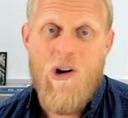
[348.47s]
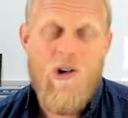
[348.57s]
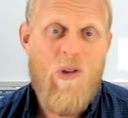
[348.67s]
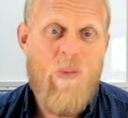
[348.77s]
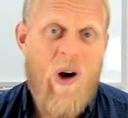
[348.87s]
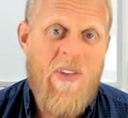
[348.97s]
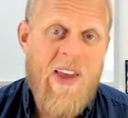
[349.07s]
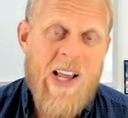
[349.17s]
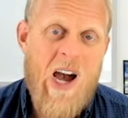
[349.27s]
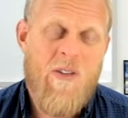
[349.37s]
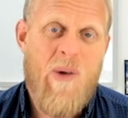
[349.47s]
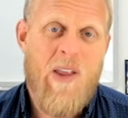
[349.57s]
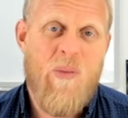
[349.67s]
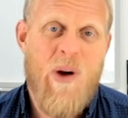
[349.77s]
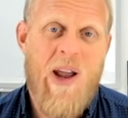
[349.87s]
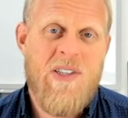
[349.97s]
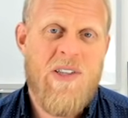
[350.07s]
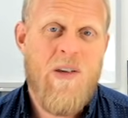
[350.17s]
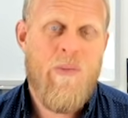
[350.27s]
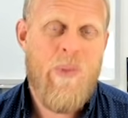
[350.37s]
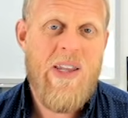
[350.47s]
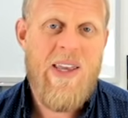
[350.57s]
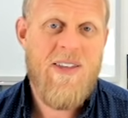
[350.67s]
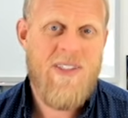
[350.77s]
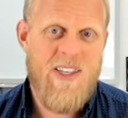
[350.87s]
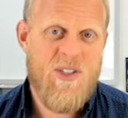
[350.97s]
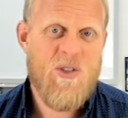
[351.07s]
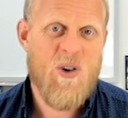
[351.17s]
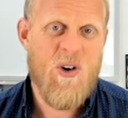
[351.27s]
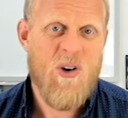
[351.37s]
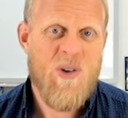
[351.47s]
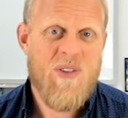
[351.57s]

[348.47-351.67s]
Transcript: who buy their car from other brands. But is this true?